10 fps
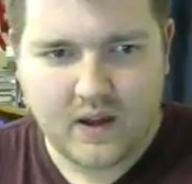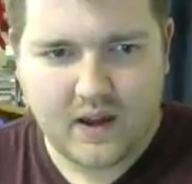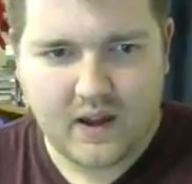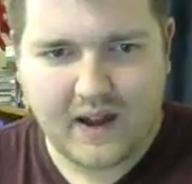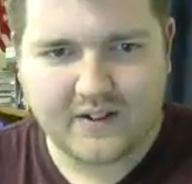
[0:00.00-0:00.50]

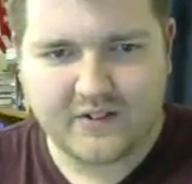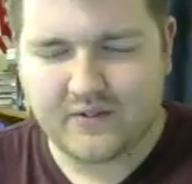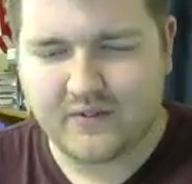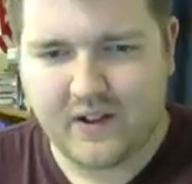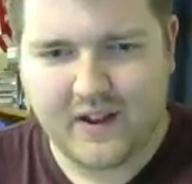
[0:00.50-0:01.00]
And I just
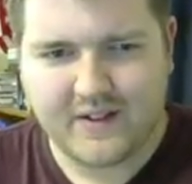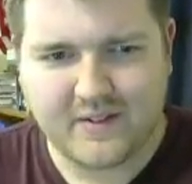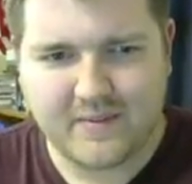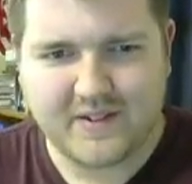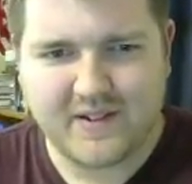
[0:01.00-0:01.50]

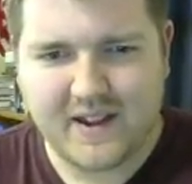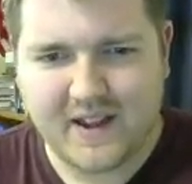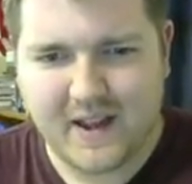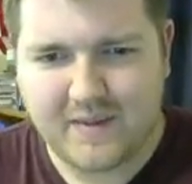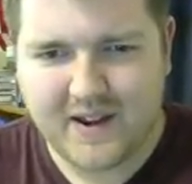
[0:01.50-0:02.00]
realized a
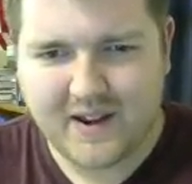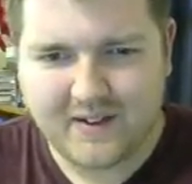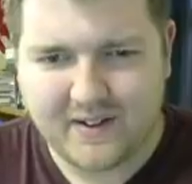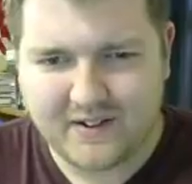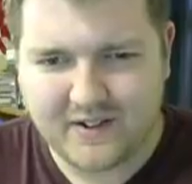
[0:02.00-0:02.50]
mistake I made
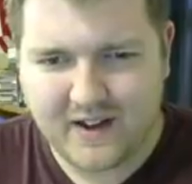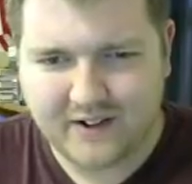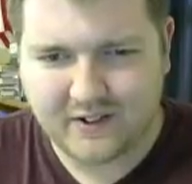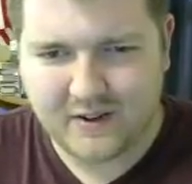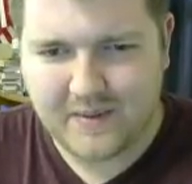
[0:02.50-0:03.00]
here. This should
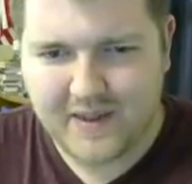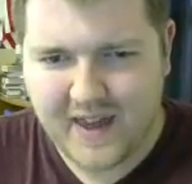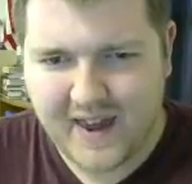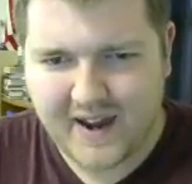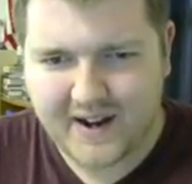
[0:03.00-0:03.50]
actually
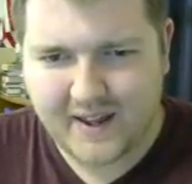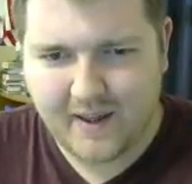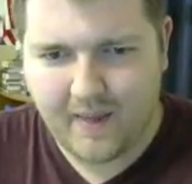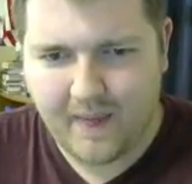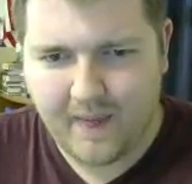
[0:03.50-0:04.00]
be 80.